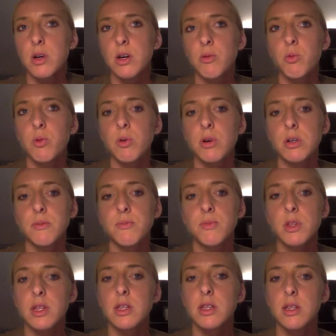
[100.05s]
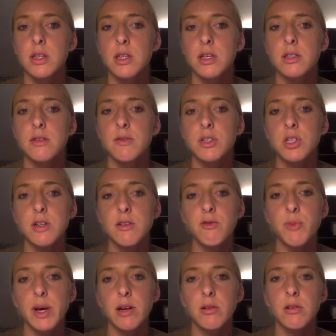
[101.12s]
Well, the Division of
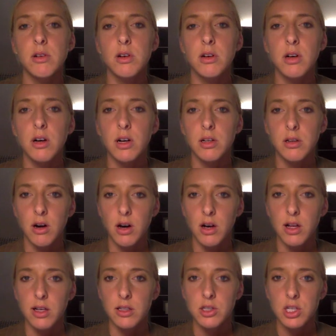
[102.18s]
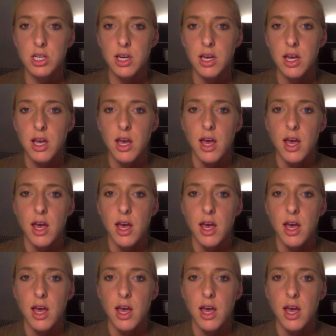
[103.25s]
Medical Oncology